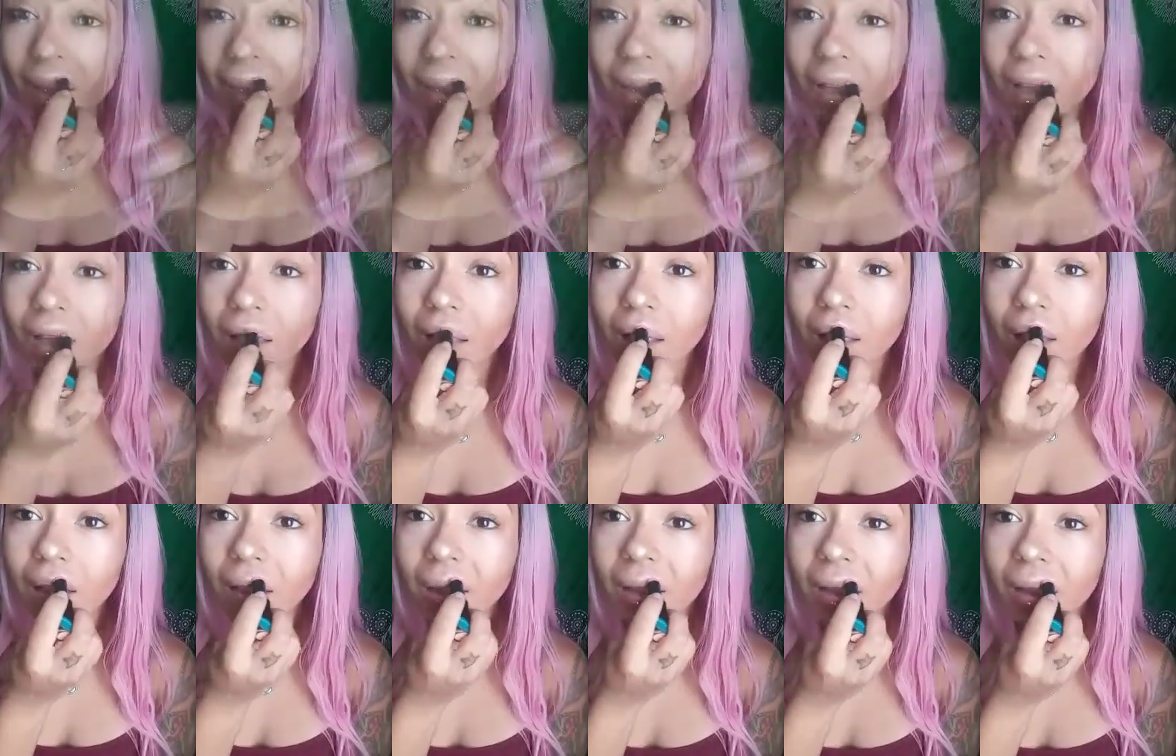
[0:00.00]
since
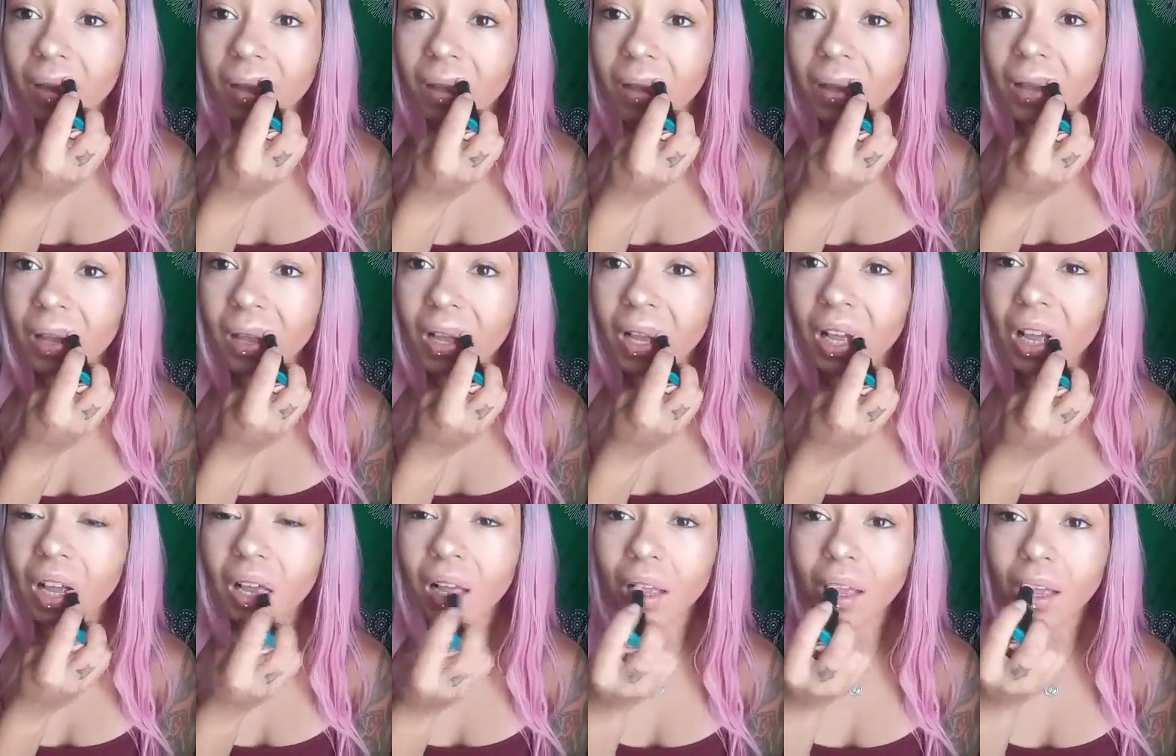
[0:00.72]

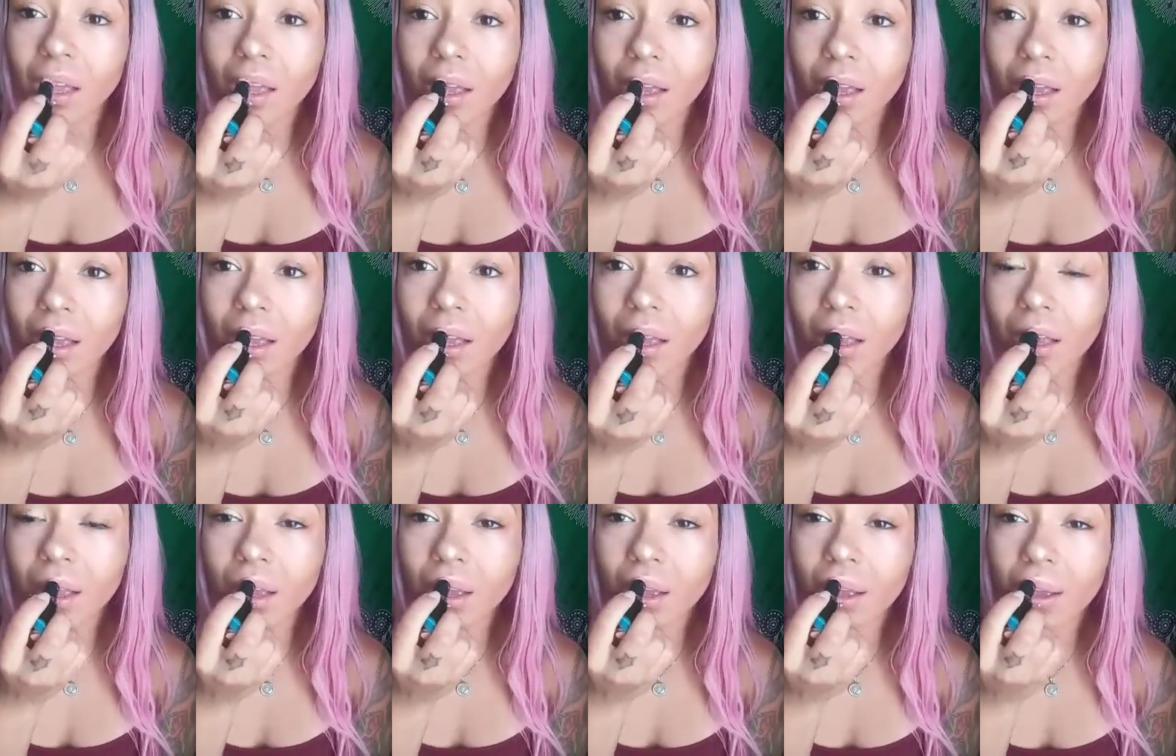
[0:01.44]
quality,
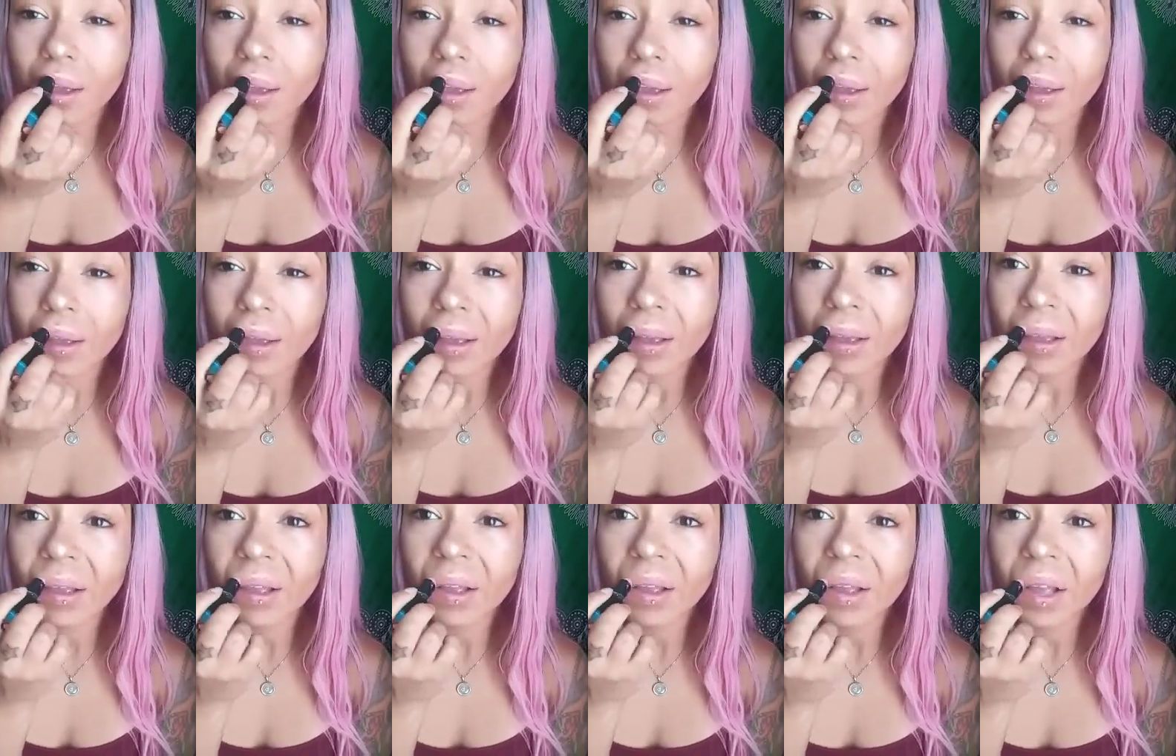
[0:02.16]
but
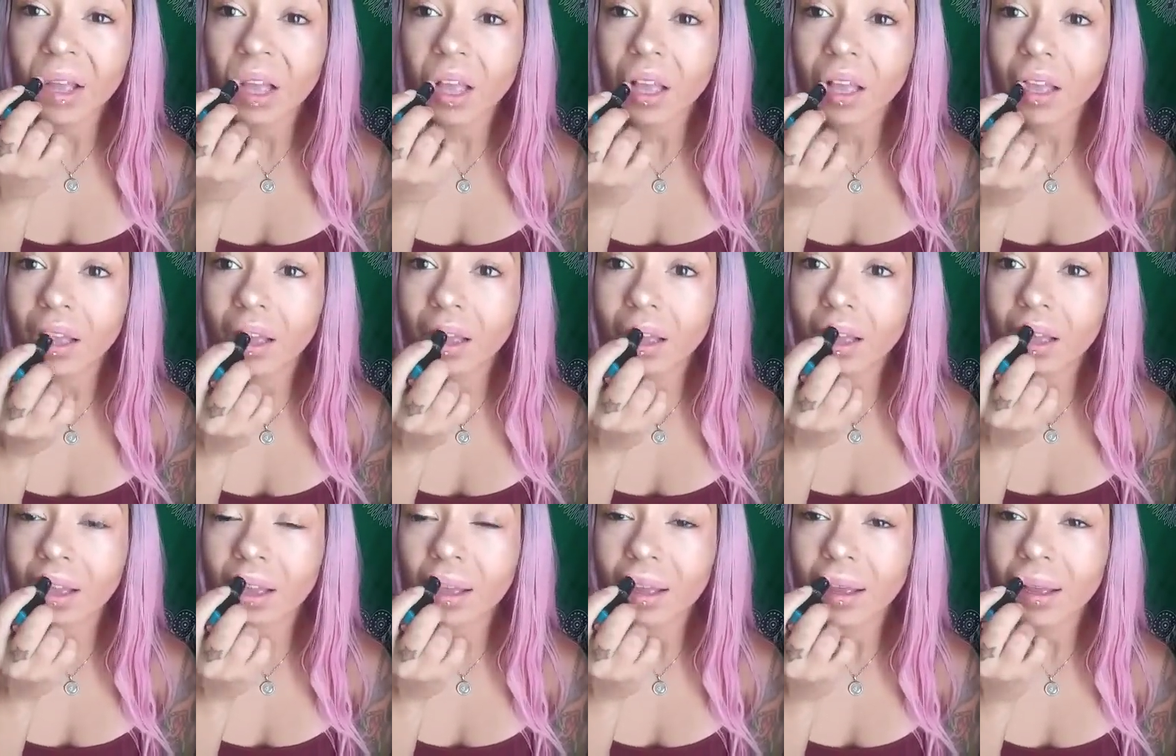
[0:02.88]
and you just throw
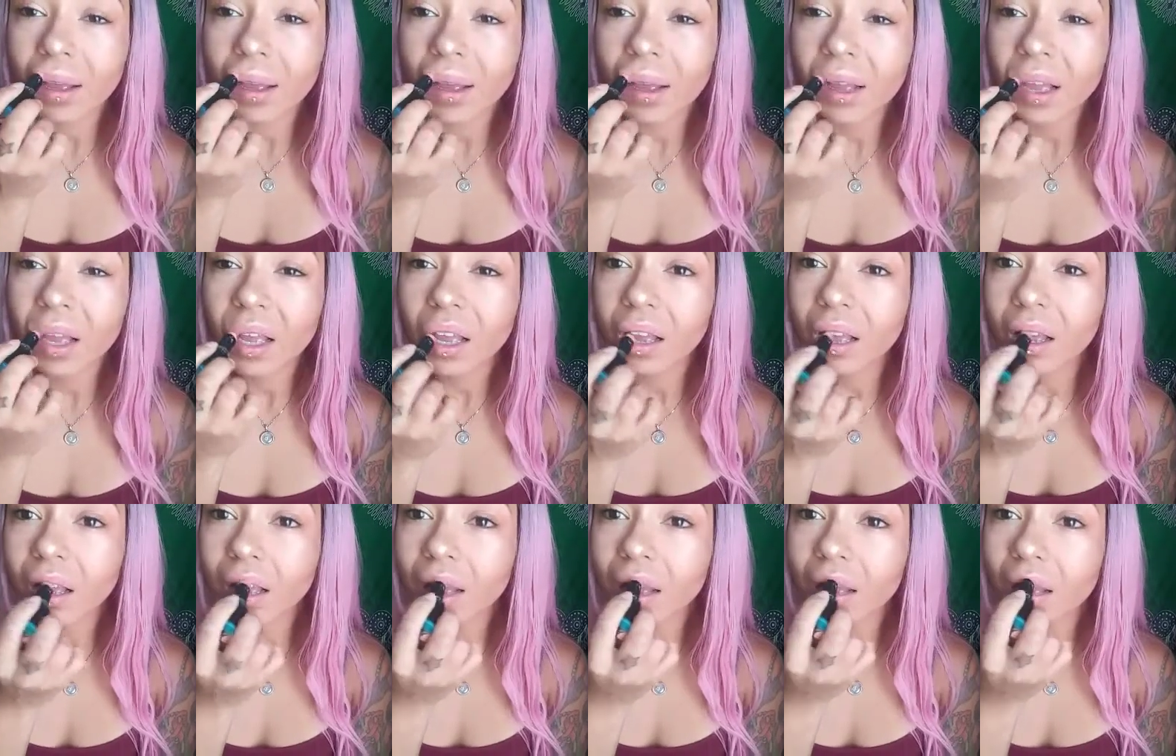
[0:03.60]
that bad boy
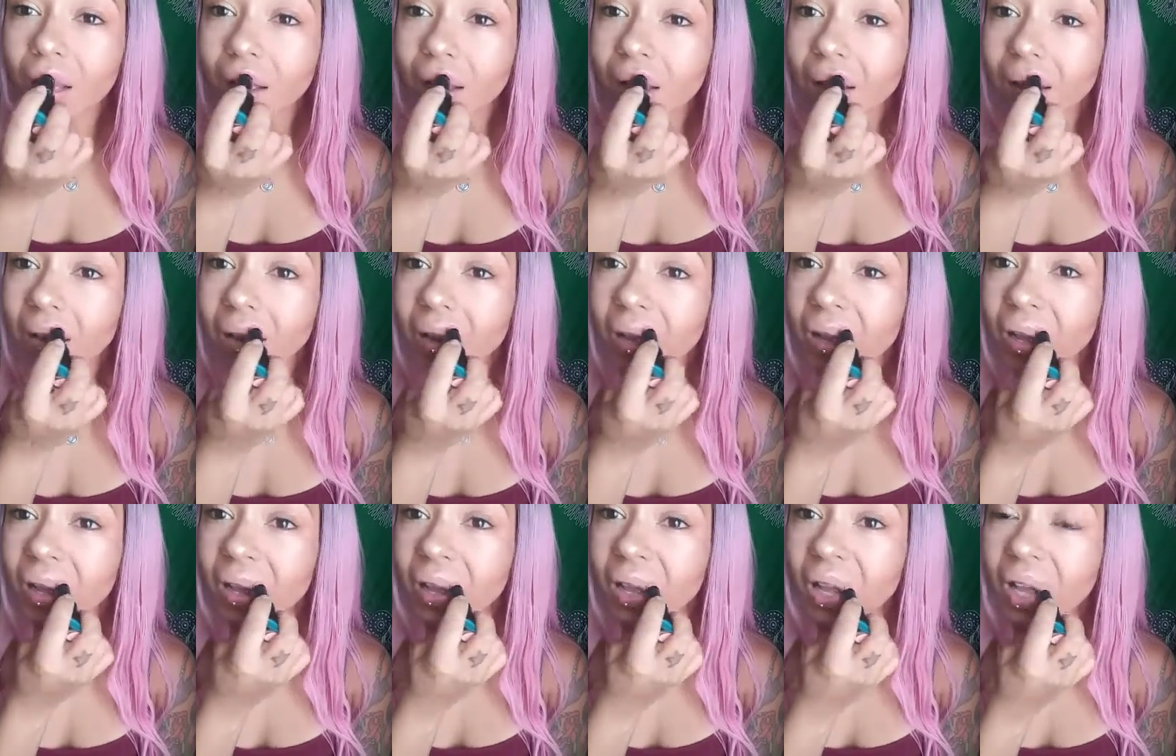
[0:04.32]
on. I love
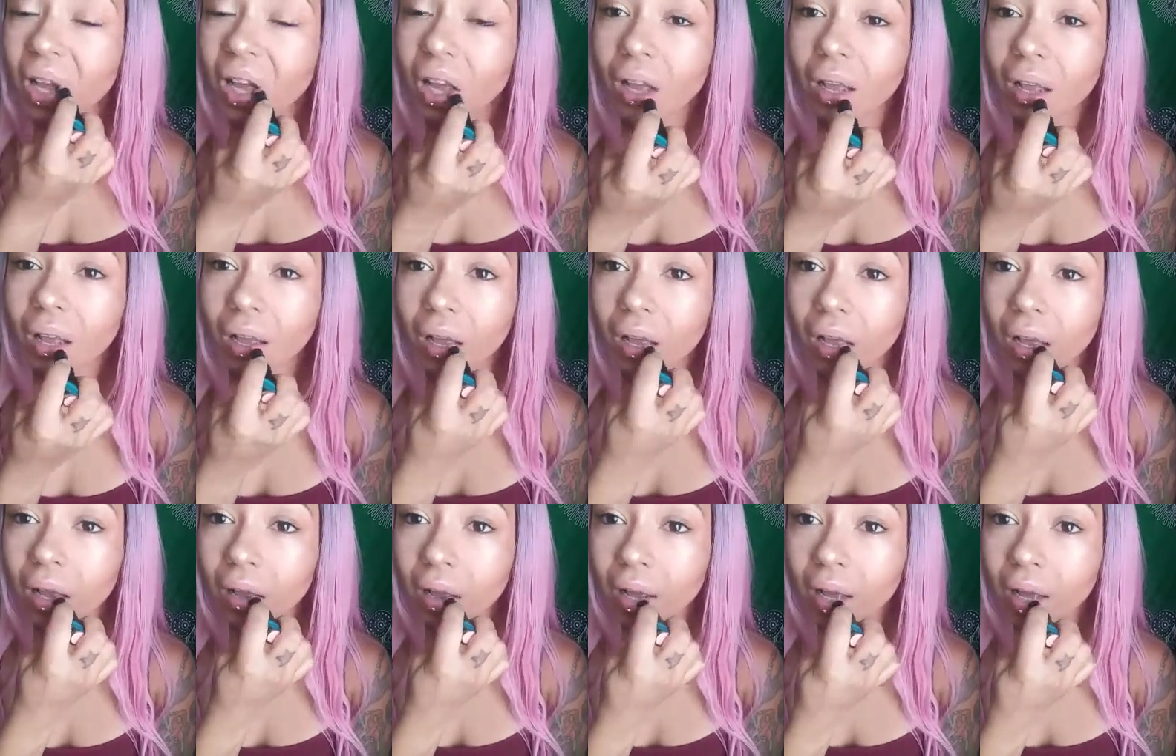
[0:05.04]
nude lips.
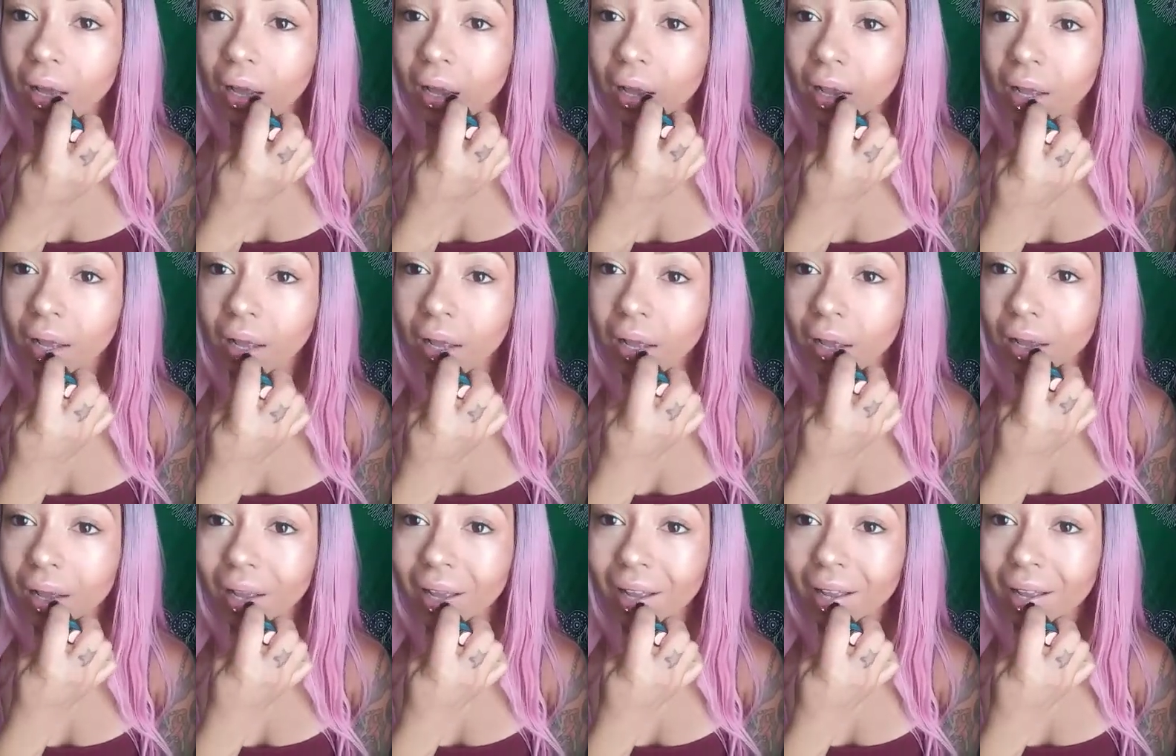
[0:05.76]
It's
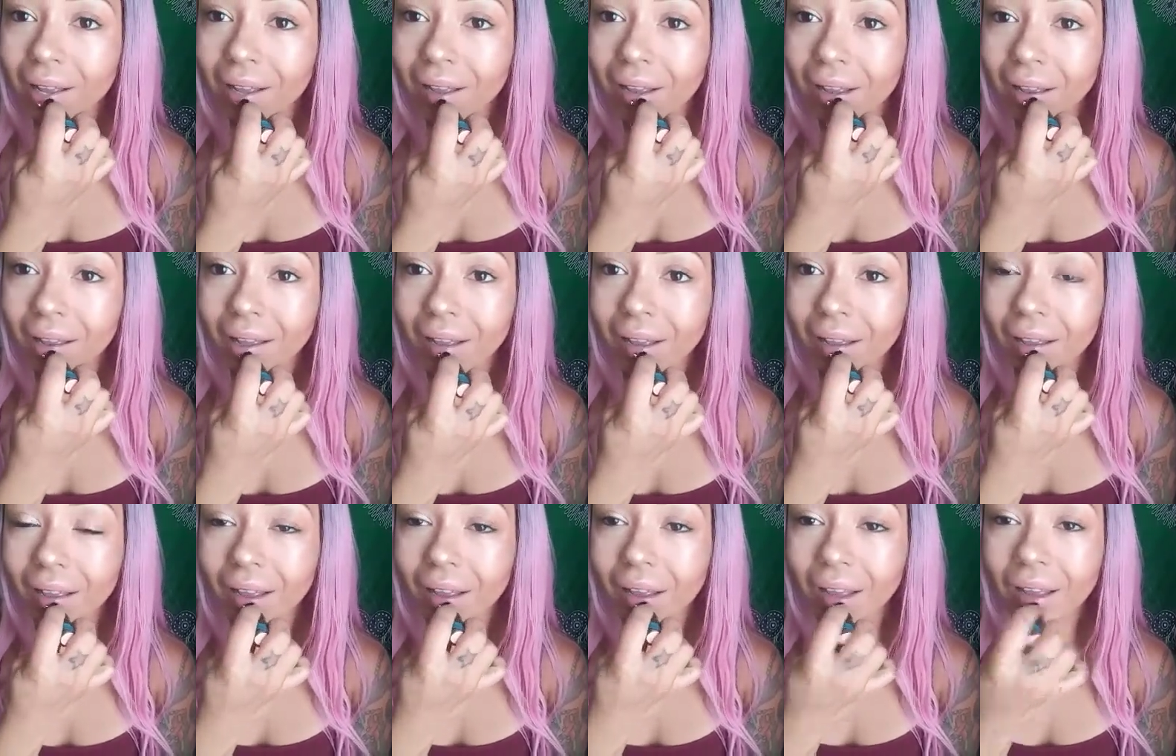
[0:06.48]
simple. It goes with
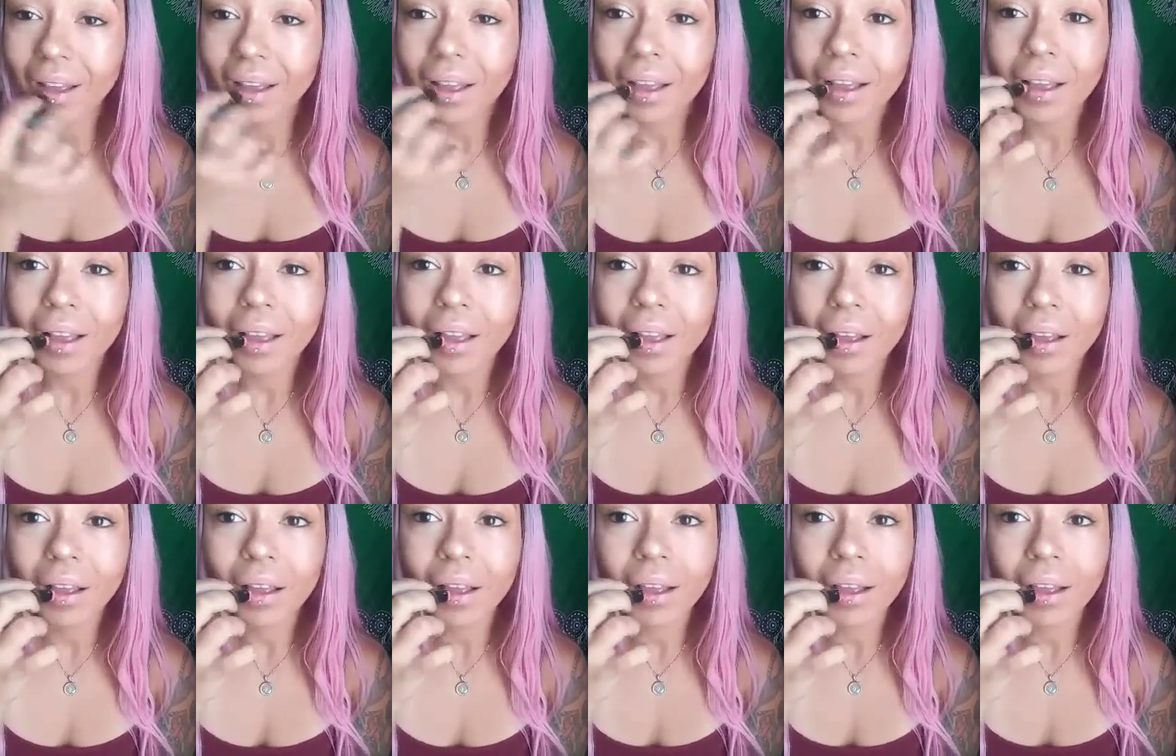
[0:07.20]
everything.